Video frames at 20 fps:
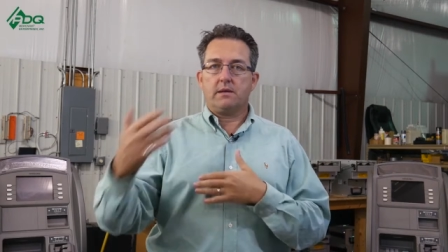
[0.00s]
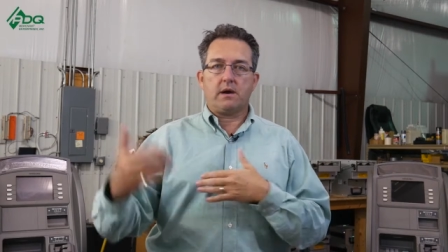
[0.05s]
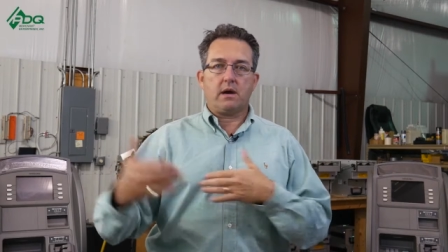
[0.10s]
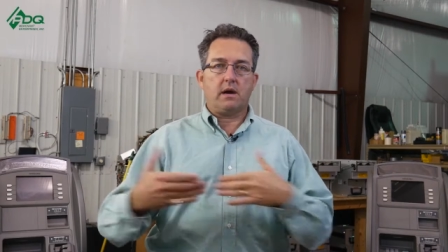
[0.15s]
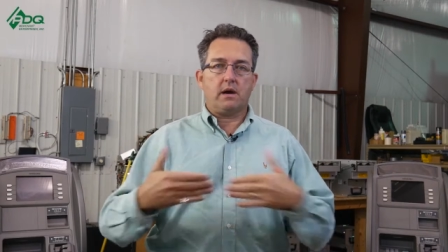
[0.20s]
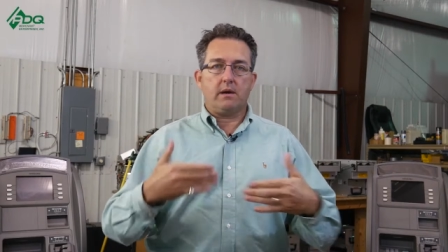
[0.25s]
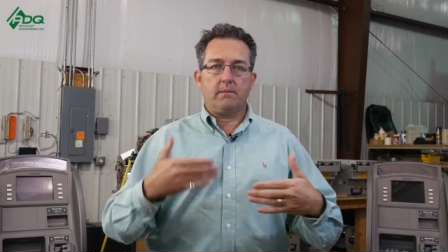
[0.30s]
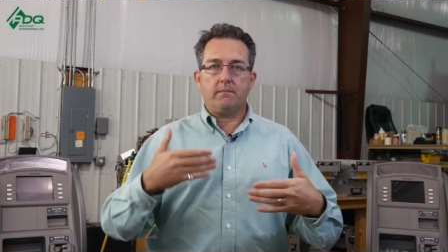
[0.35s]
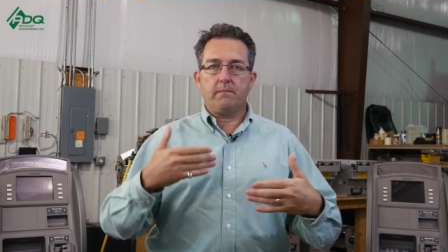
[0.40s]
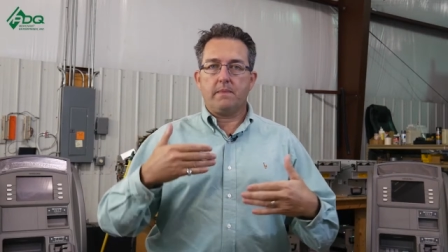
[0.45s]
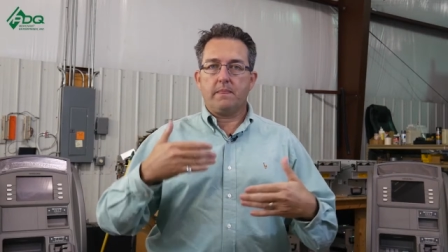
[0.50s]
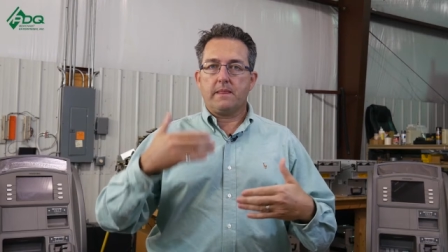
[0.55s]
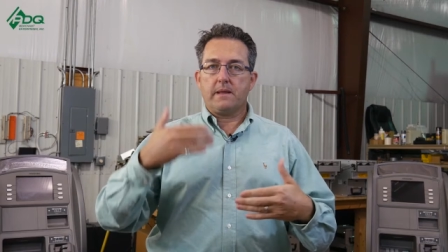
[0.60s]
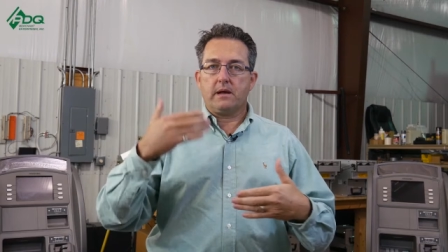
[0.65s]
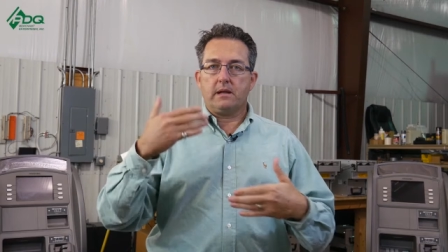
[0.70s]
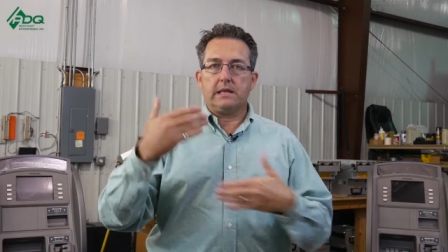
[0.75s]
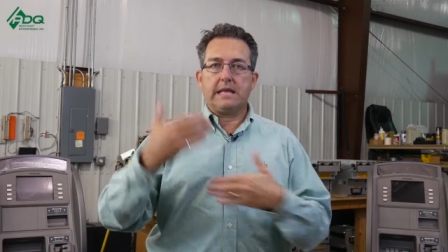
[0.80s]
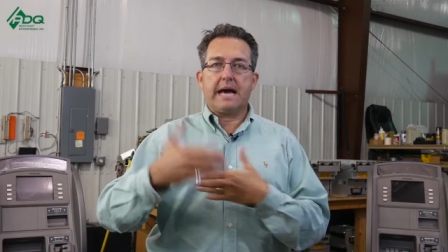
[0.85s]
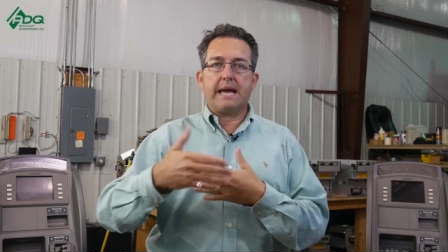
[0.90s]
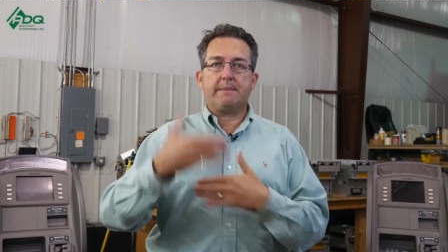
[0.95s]
um,
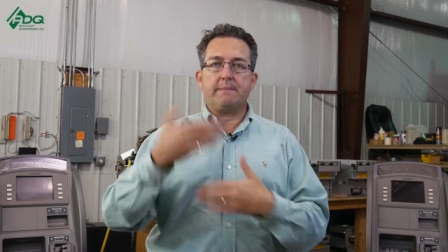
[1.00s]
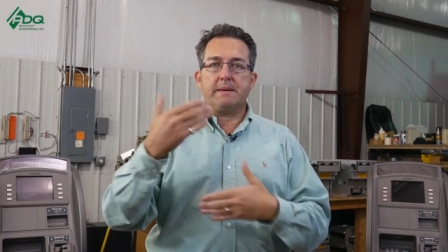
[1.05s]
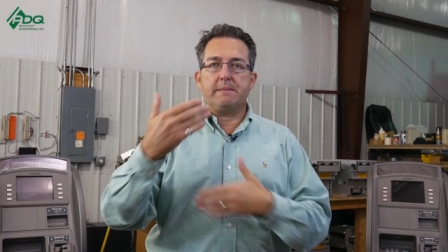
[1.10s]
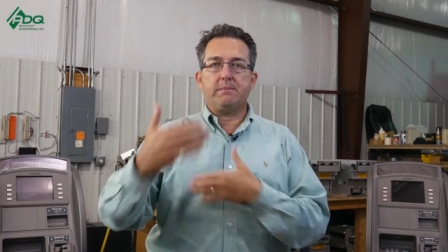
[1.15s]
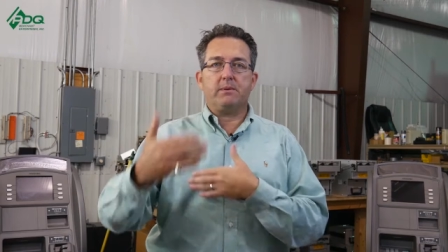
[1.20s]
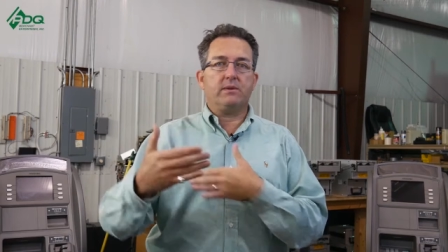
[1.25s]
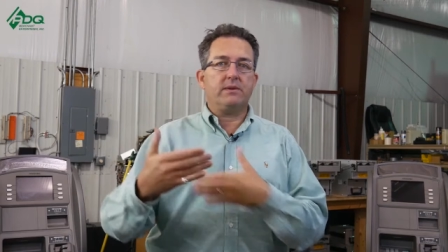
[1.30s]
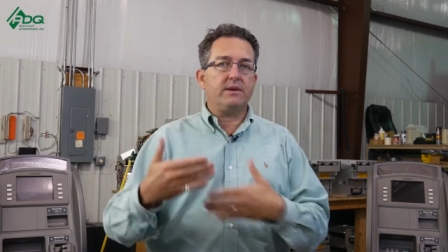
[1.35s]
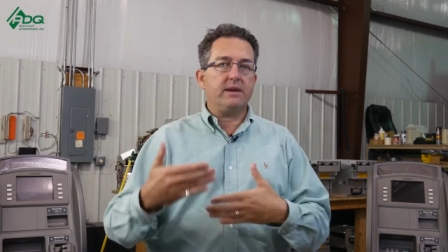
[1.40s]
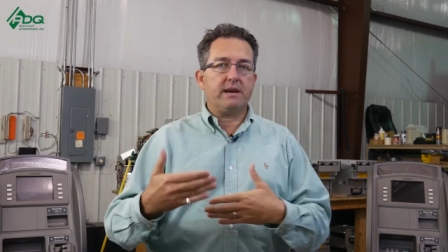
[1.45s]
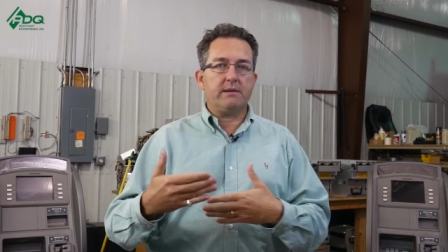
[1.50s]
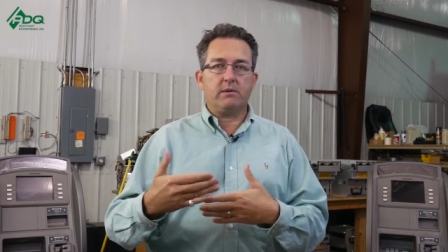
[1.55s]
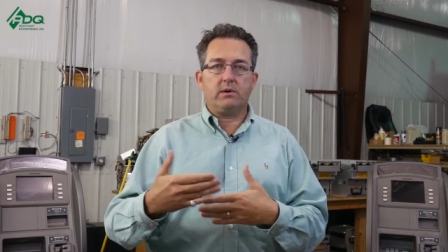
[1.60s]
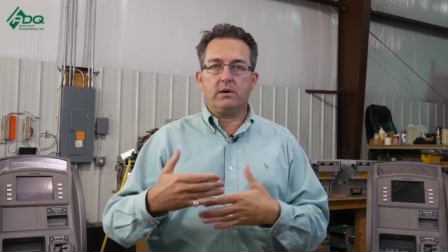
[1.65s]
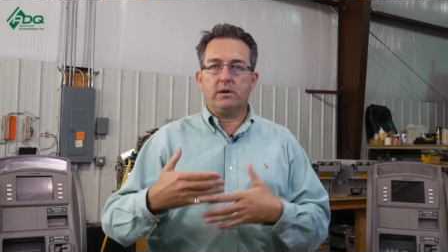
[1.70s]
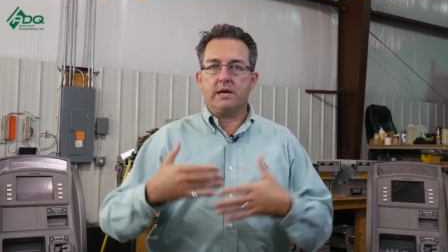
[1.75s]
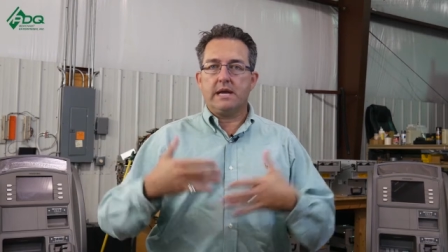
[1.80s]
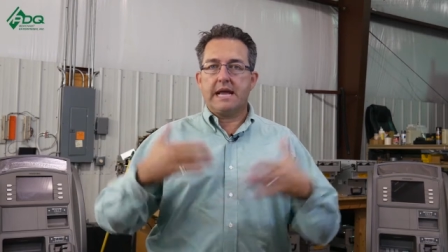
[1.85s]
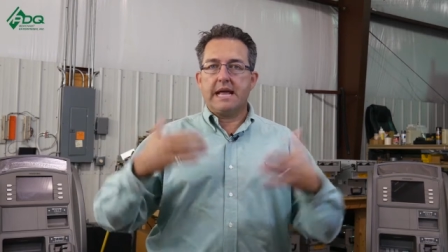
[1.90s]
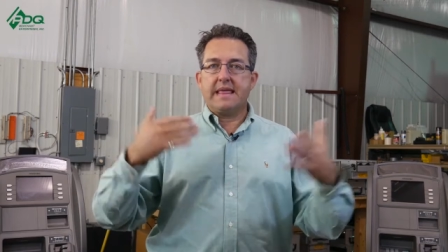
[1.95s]
a lot of people in the
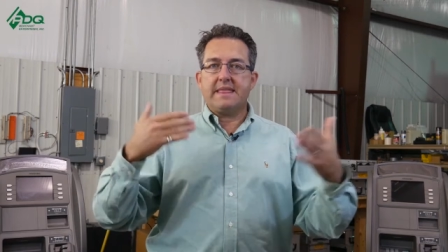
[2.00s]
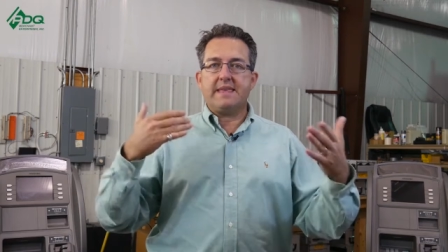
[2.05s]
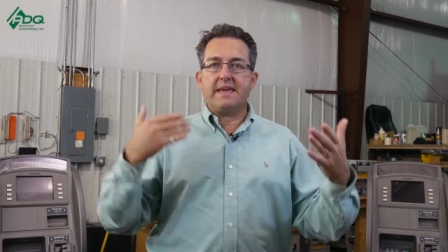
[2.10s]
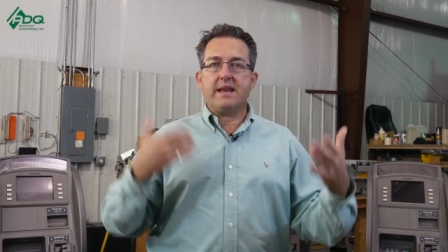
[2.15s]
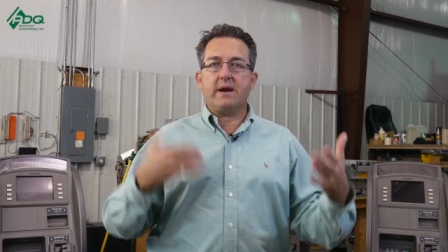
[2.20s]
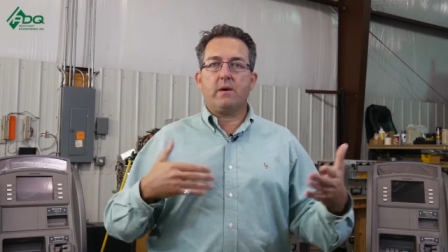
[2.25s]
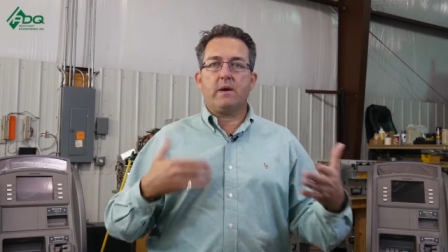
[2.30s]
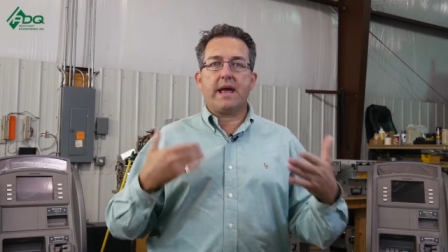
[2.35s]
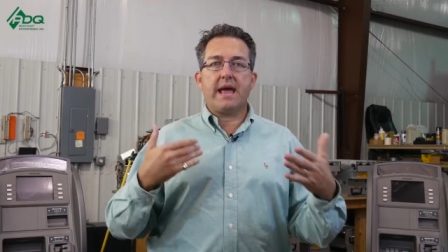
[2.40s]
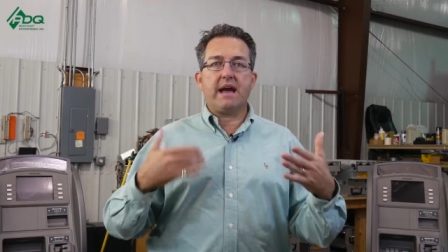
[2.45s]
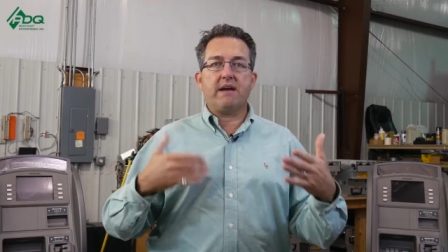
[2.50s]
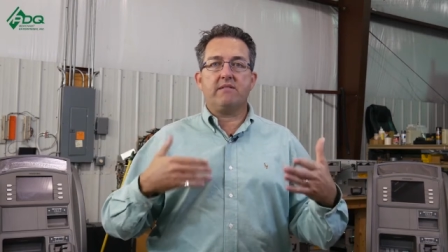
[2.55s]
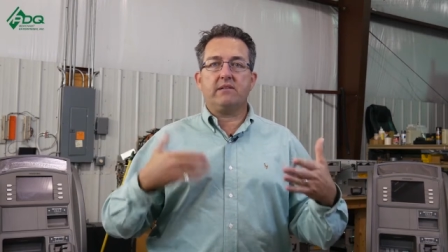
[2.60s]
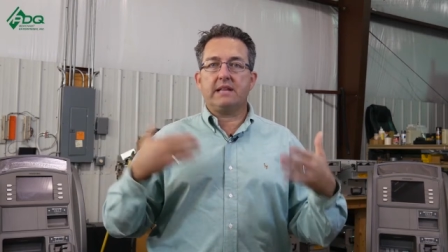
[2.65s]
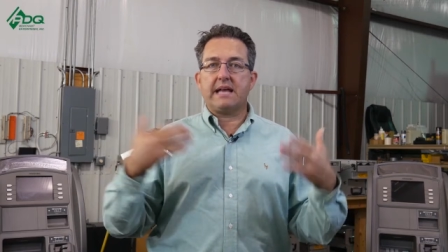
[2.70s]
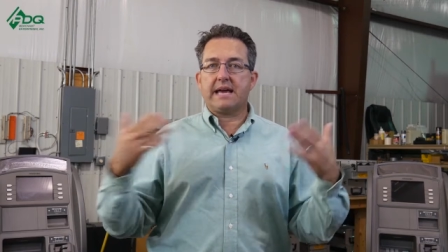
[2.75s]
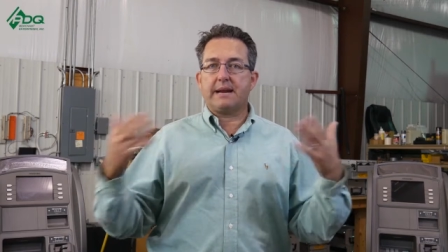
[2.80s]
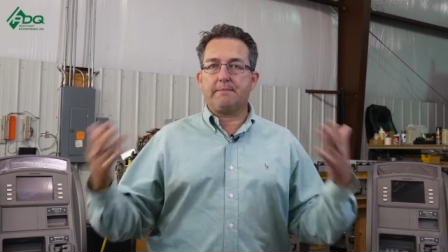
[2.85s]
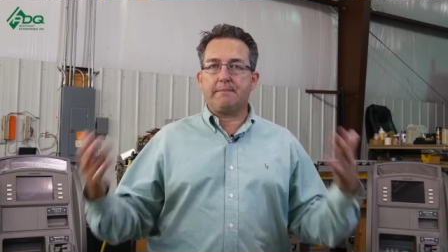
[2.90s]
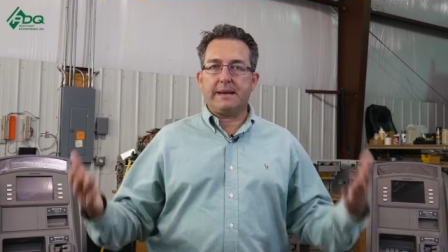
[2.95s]
neighborhood, they don't have a
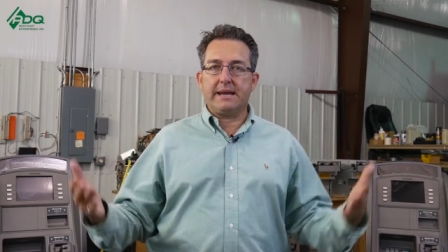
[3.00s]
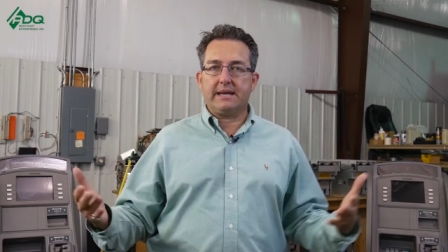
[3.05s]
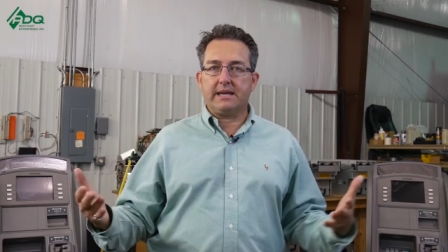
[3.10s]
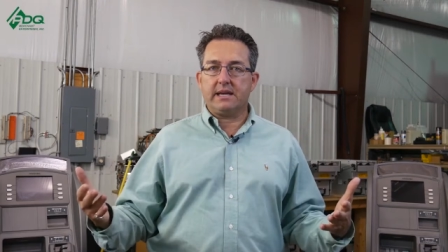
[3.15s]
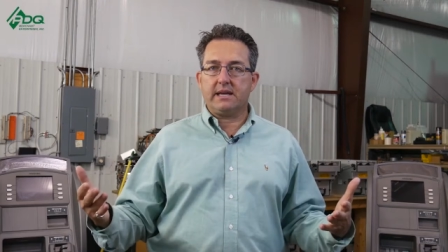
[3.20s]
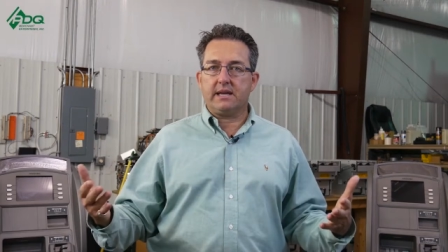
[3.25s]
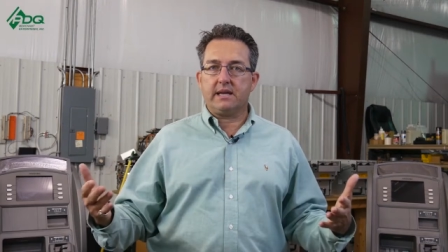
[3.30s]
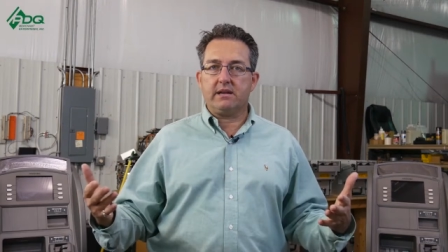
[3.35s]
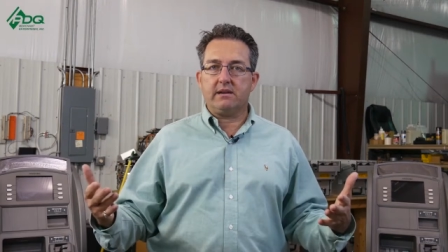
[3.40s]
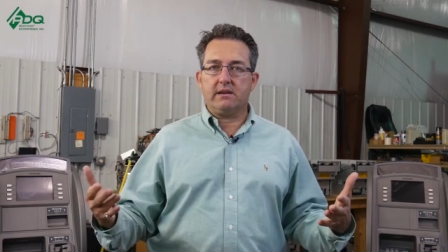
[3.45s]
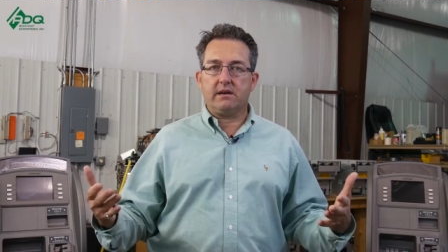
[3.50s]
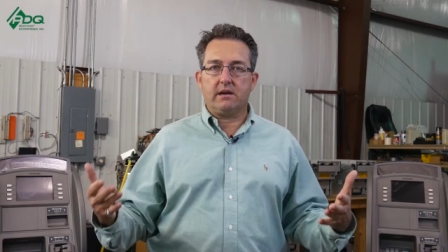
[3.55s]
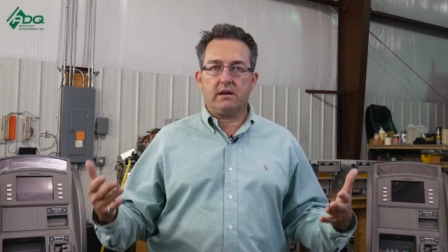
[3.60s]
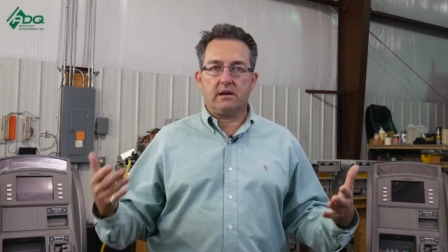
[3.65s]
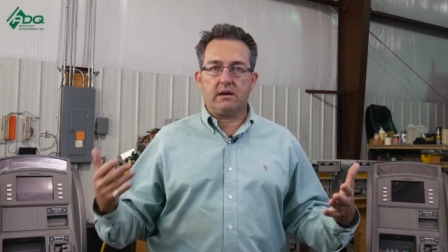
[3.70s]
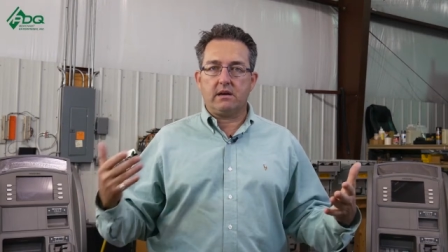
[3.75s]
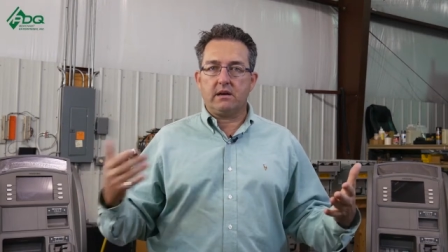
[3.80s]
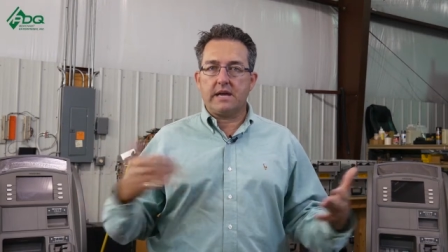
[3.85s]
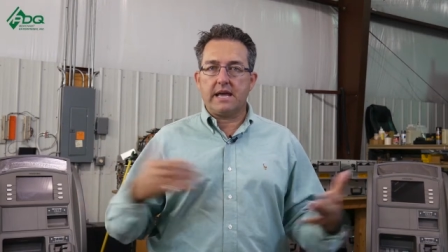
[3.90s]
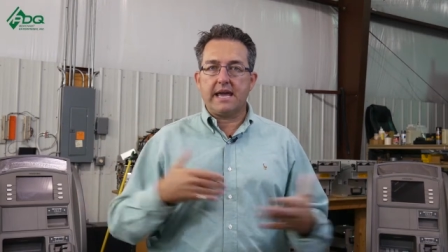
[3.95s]
lot of banking
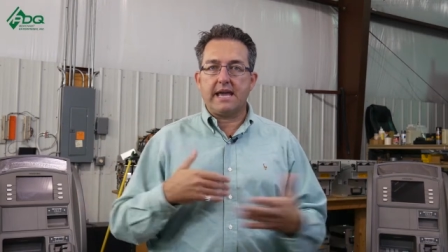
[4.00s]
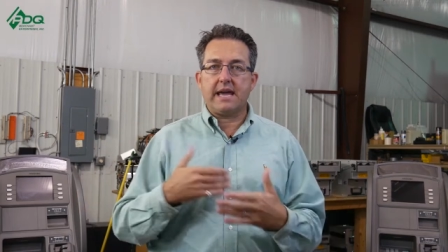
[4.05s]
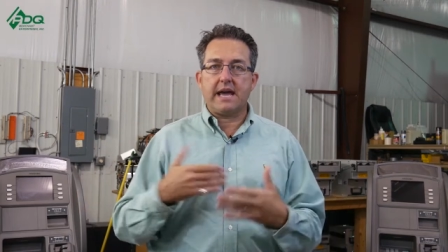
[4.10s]
uh,